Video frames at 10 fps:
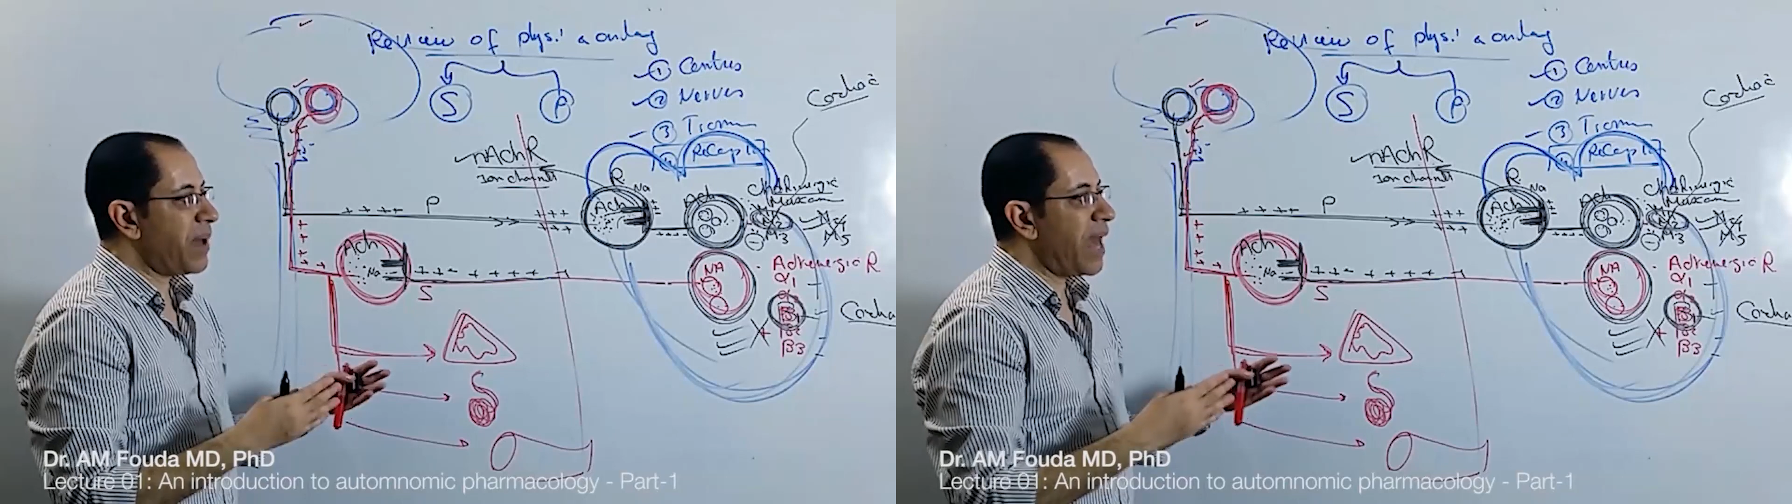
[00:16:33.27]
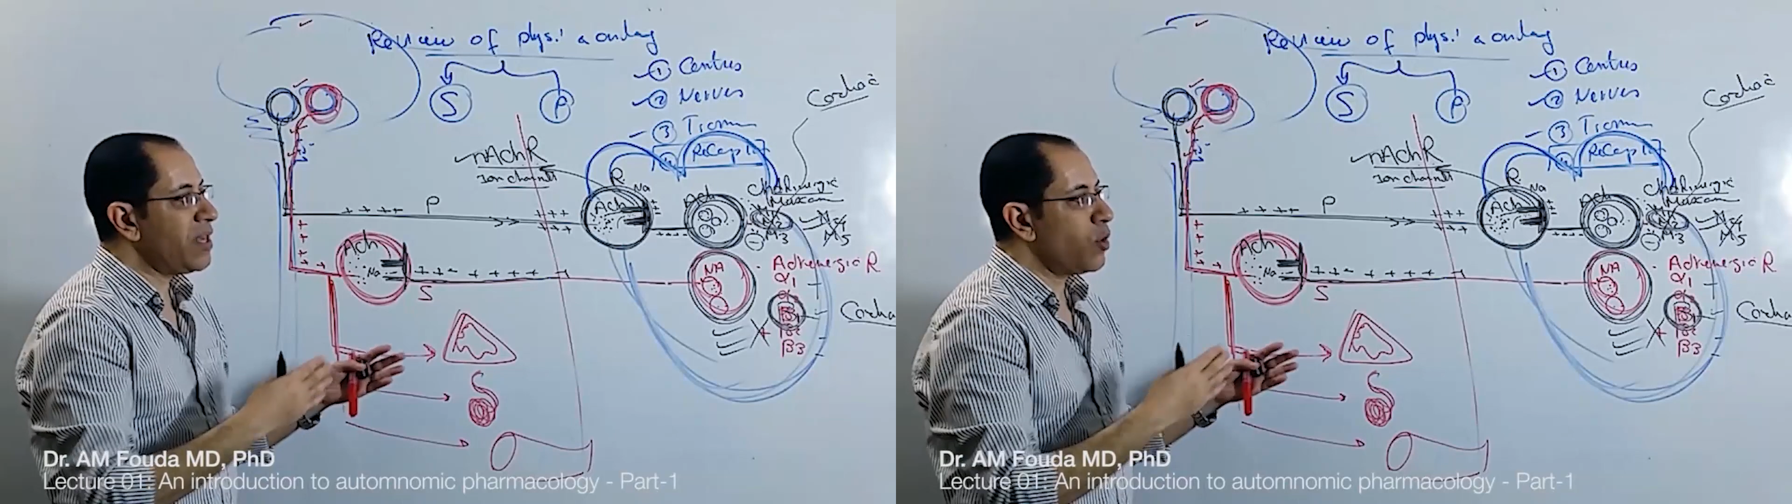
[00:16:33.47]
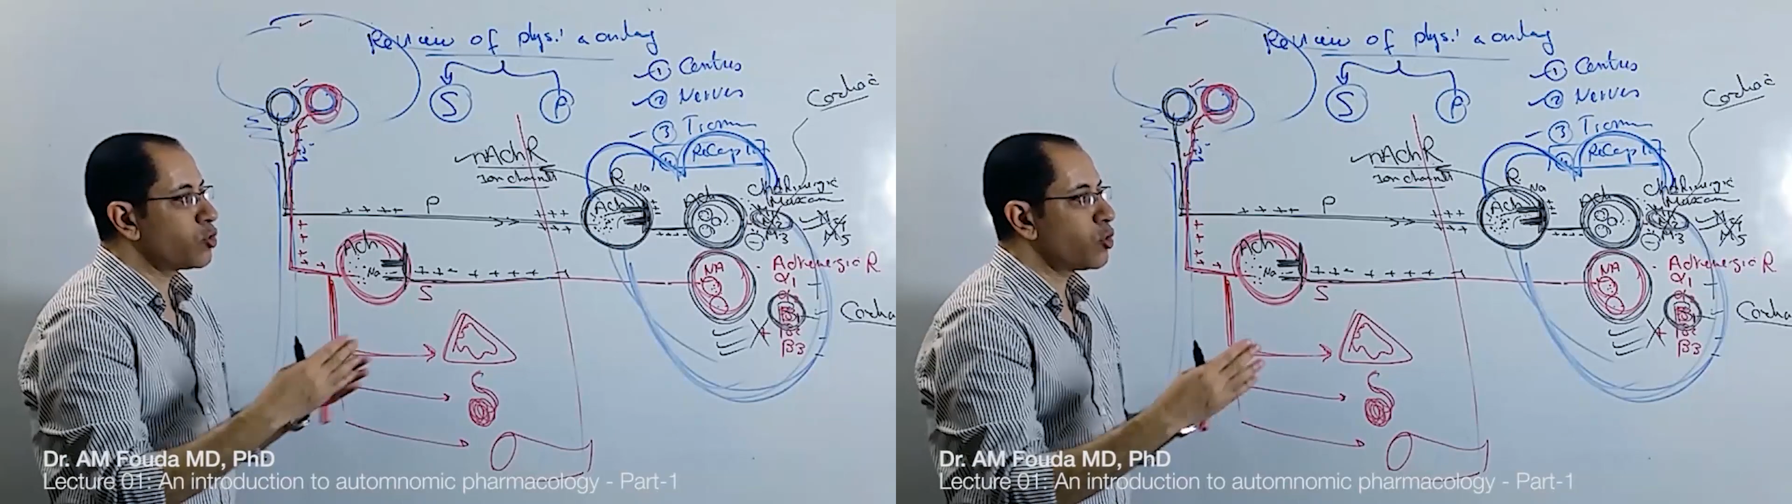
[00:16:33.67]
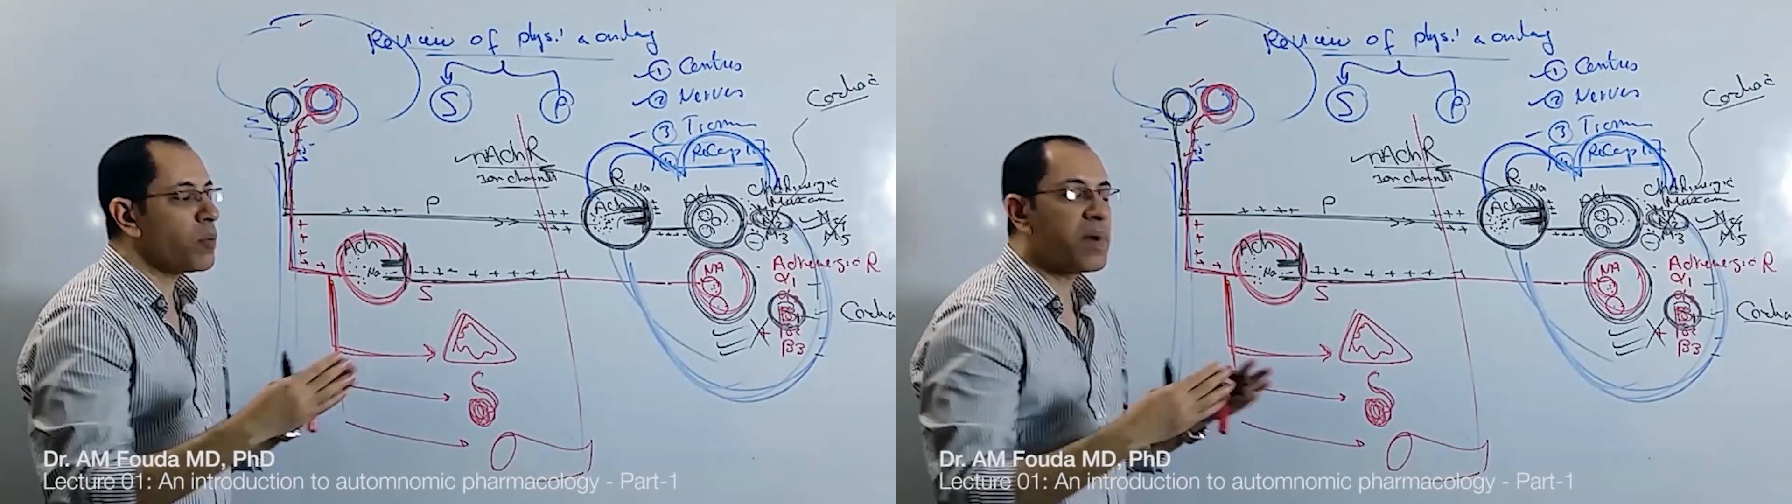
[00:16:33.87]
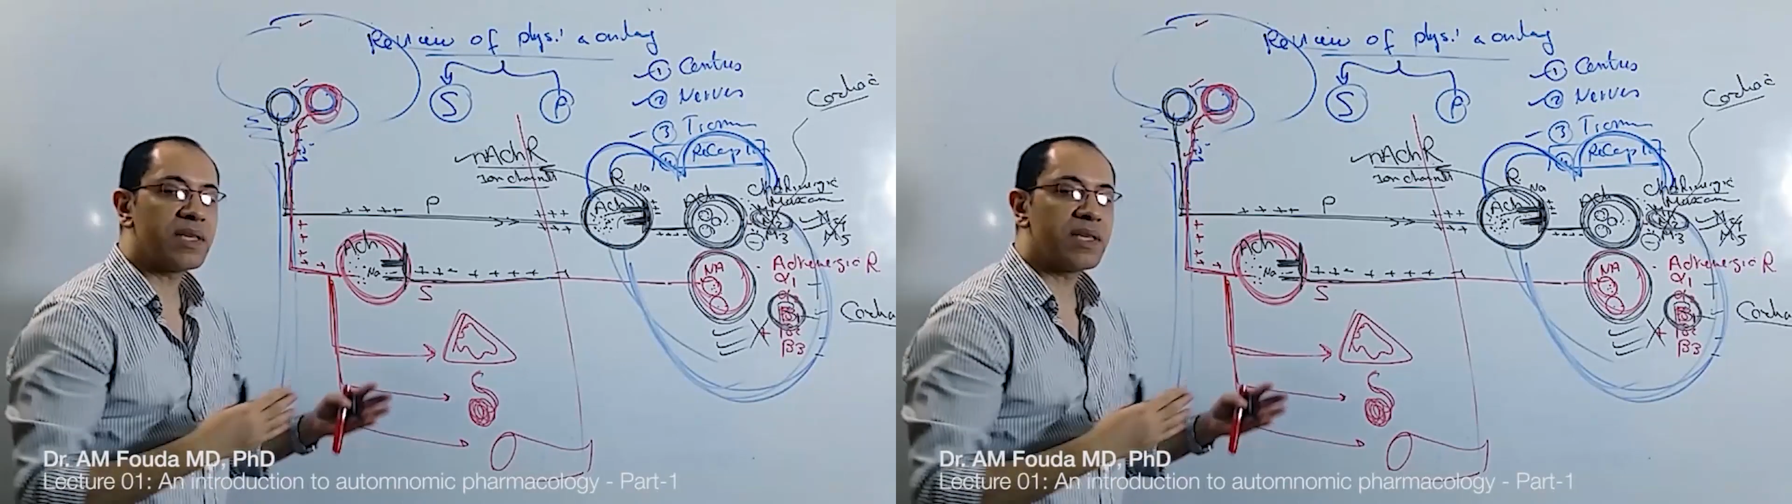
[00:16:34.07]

ganglia.